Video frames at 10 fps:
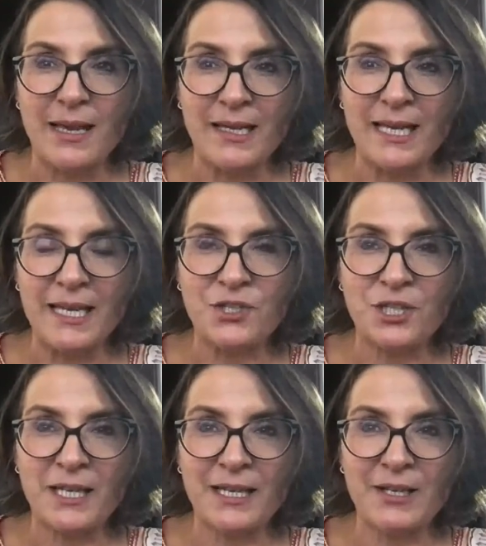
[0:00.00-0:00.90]
and
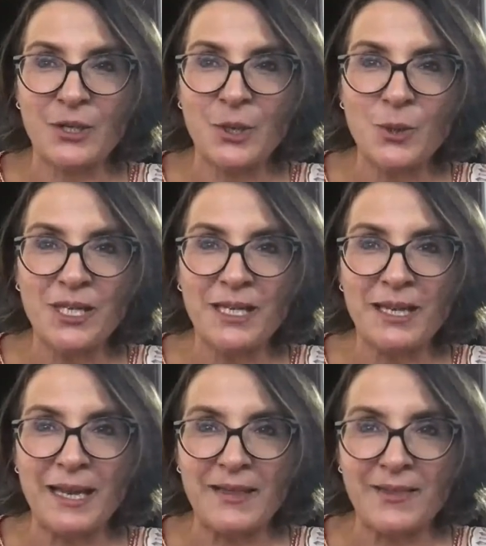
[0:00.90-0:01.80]
actually
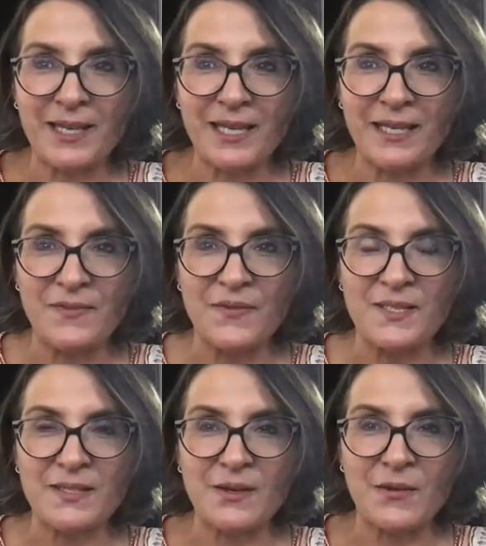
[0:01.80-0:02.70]
looking at the
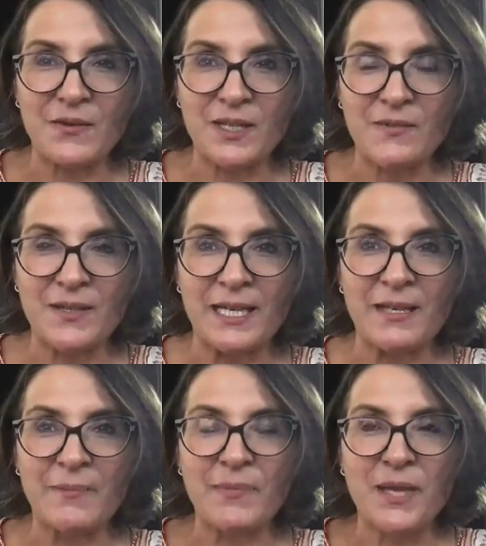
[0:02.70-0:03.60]
gifts of giving,